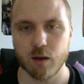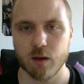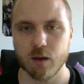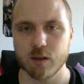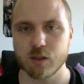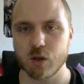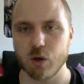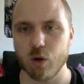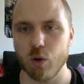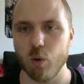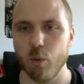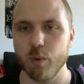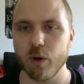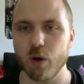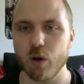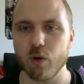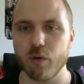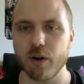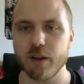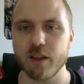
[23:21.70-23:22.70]
so we
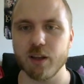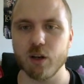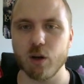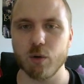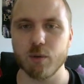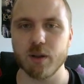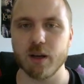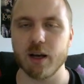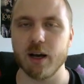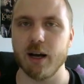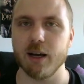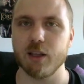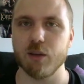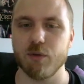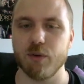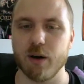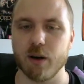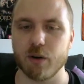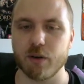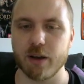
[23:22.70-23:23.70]
already know the height
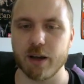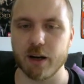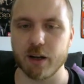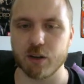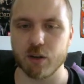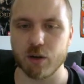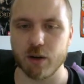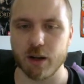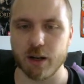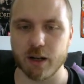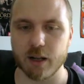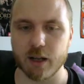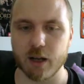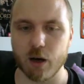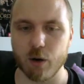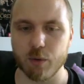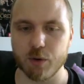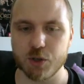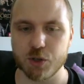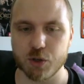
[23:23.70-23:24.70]
of our character and
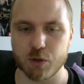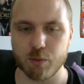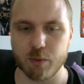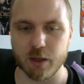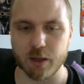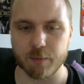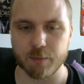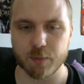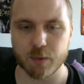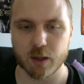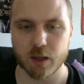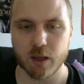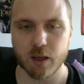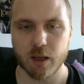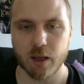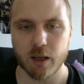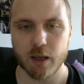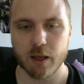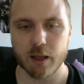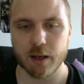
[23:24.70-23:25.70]
how it should be.
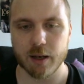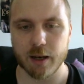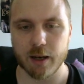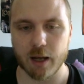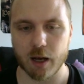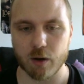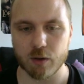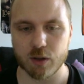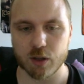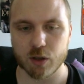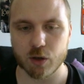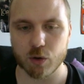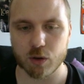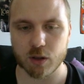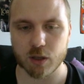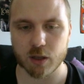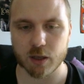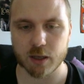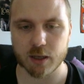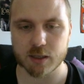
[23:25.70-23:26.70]
Now the good
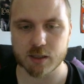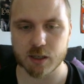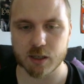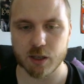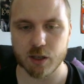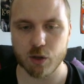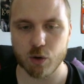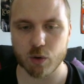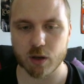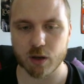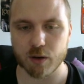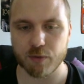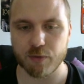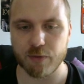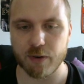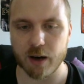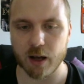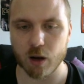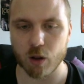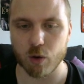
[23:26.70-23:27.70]
thing is you can
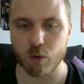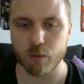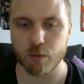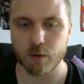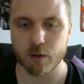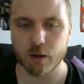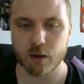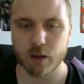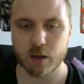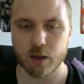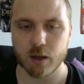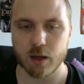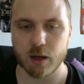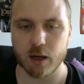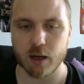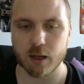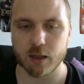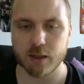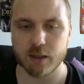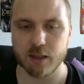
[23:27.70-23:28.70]
follow
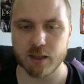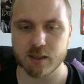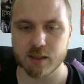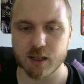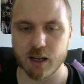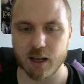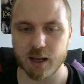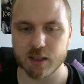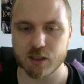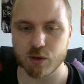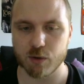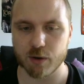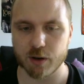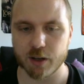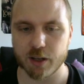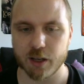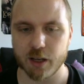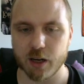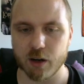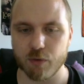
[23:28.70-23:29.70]
these lines over
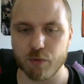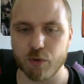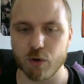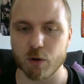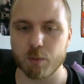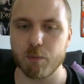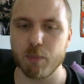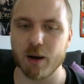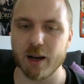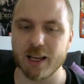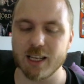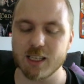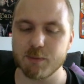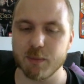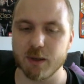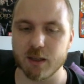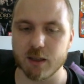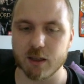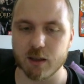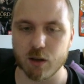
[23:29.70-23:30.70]
here for
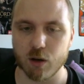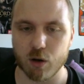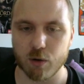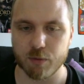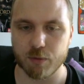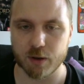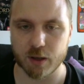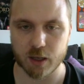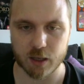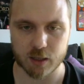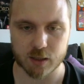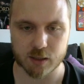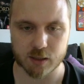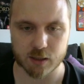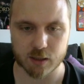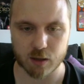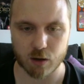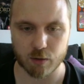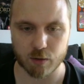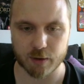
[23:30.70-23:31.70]
placement of
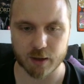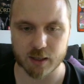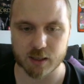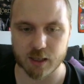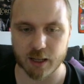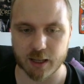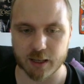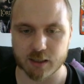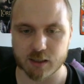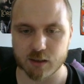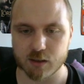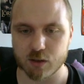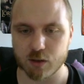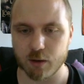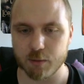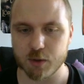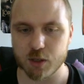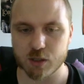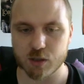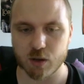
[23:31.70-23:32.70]
his legs. So
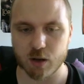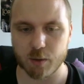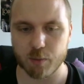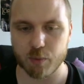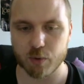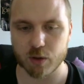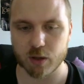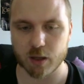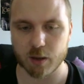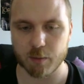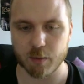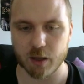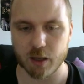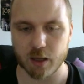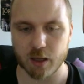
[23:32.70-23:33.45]
I'm just gonna put him